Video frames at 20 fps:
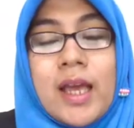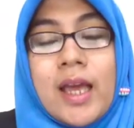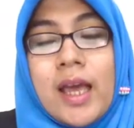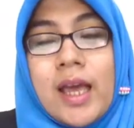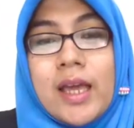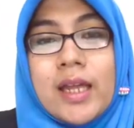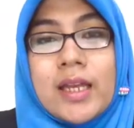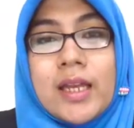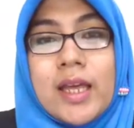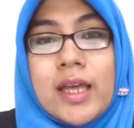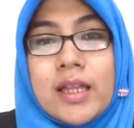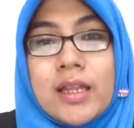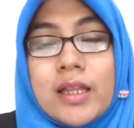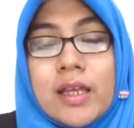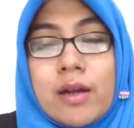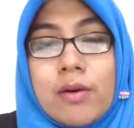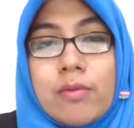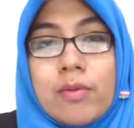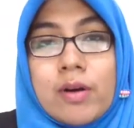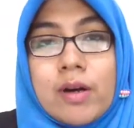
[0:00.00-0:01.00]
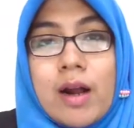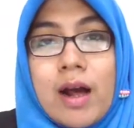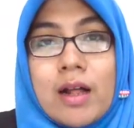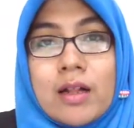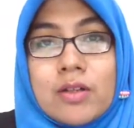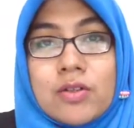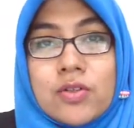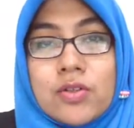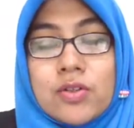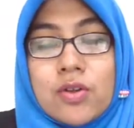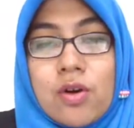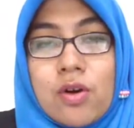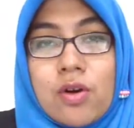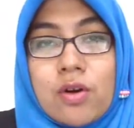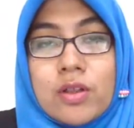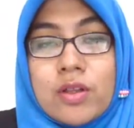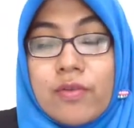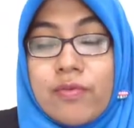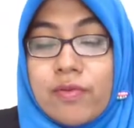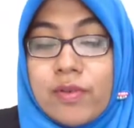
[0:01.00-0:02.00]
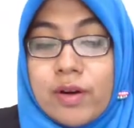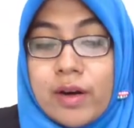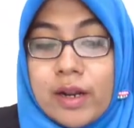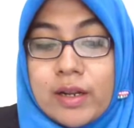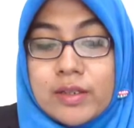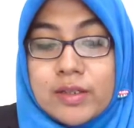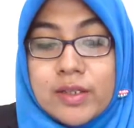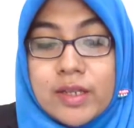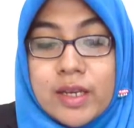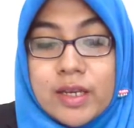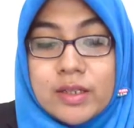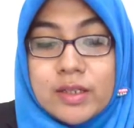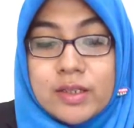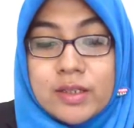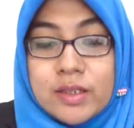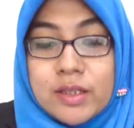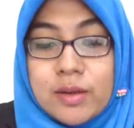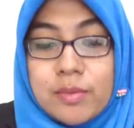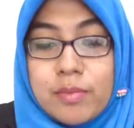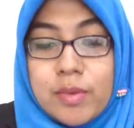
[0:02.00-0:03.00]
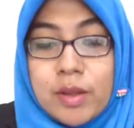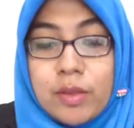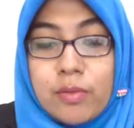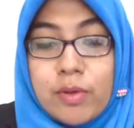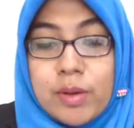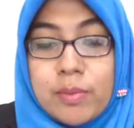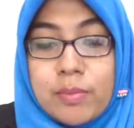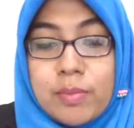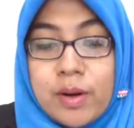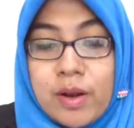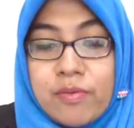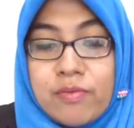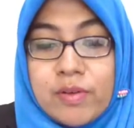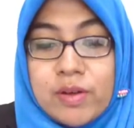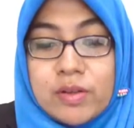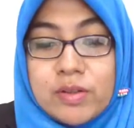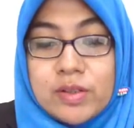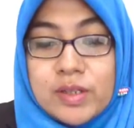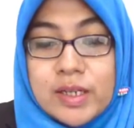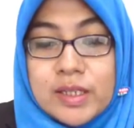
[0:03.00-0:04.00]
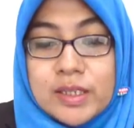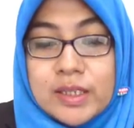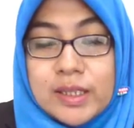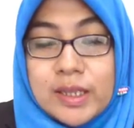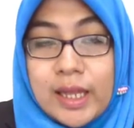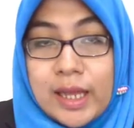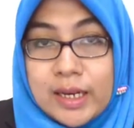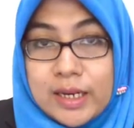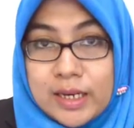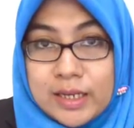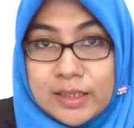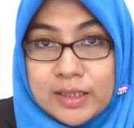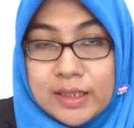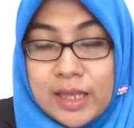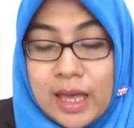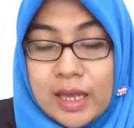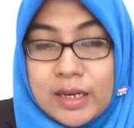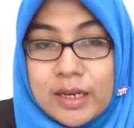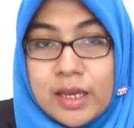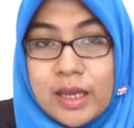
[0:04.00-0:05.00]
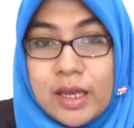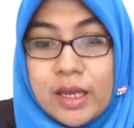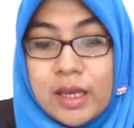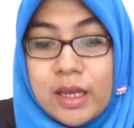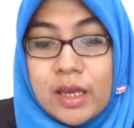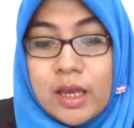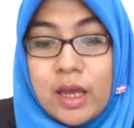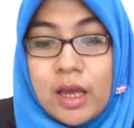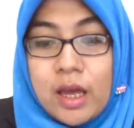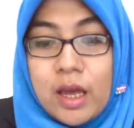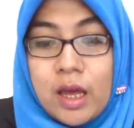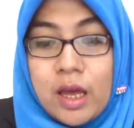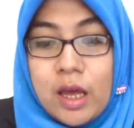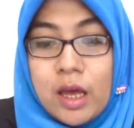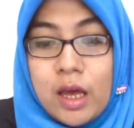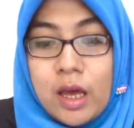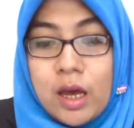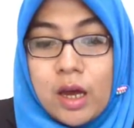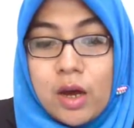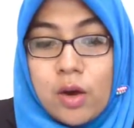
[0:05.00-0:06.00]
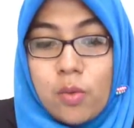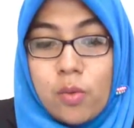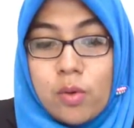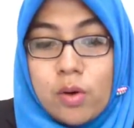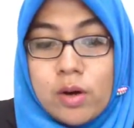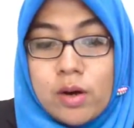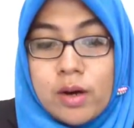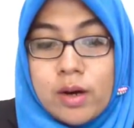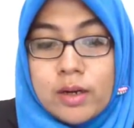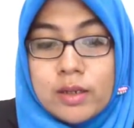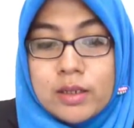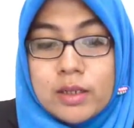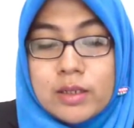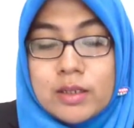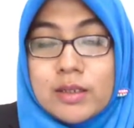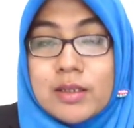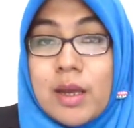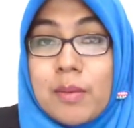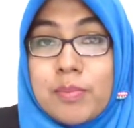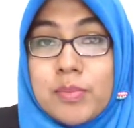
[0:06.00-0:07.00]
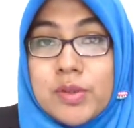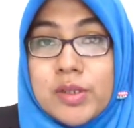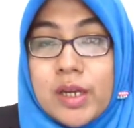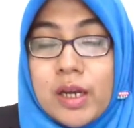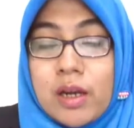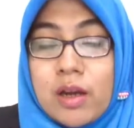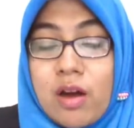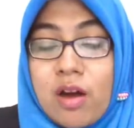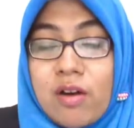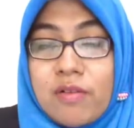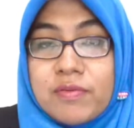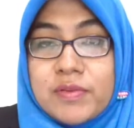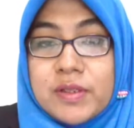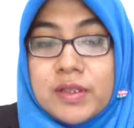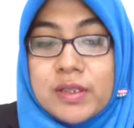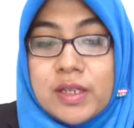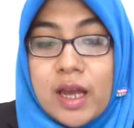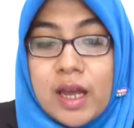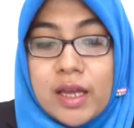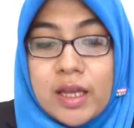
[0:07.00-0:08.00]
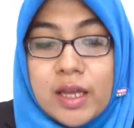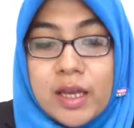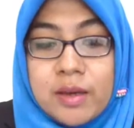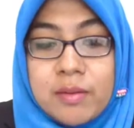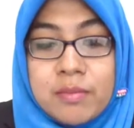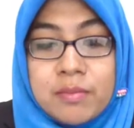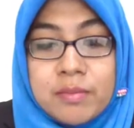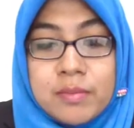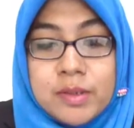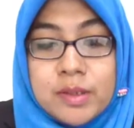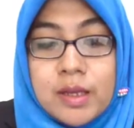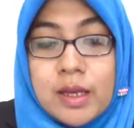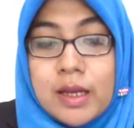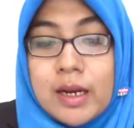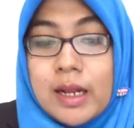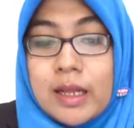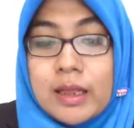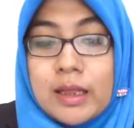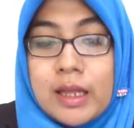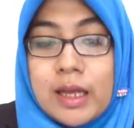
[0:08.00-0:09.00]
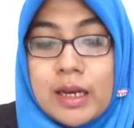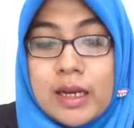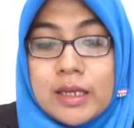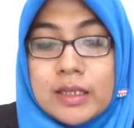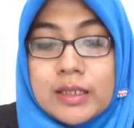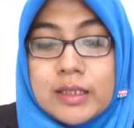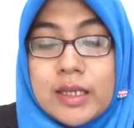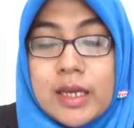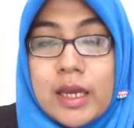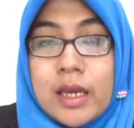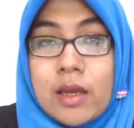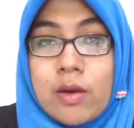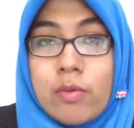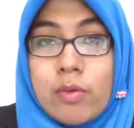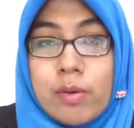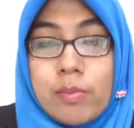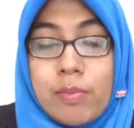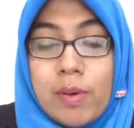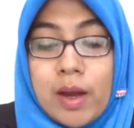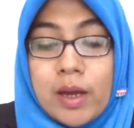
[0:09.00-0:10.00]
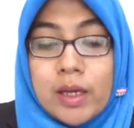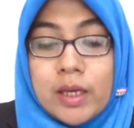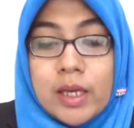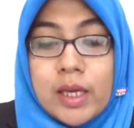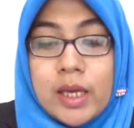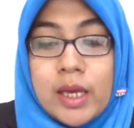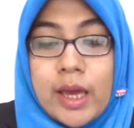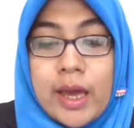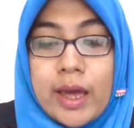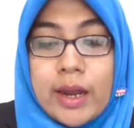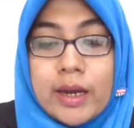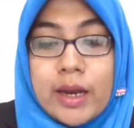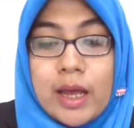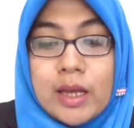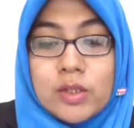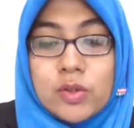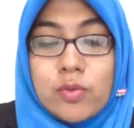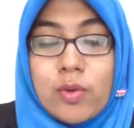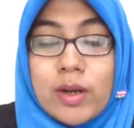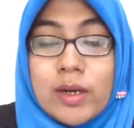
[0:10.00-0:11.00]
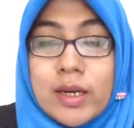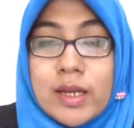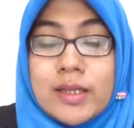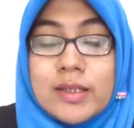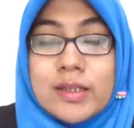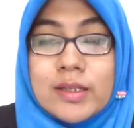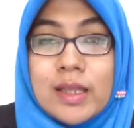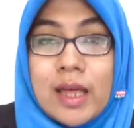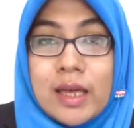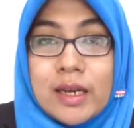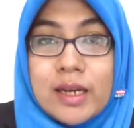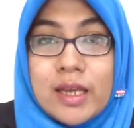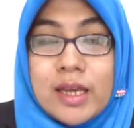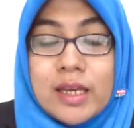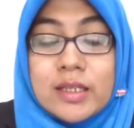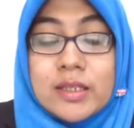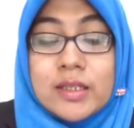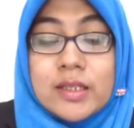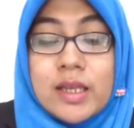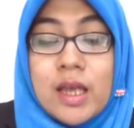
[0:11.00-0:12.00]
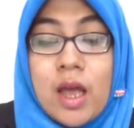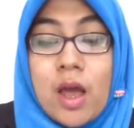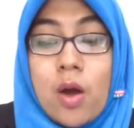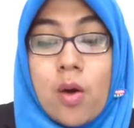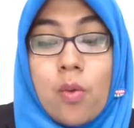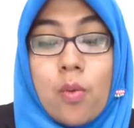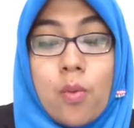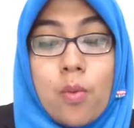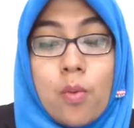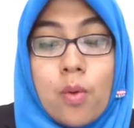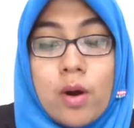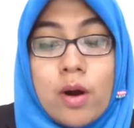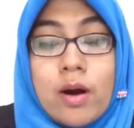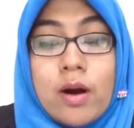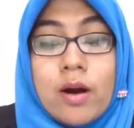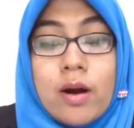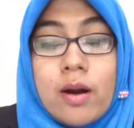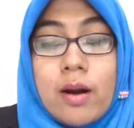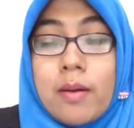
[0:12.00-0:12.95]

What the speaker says: And then there were also differences between previous research and the study, were the subject of Zaim, Ratnaningsih, Wipaki, and Aswandi's studies were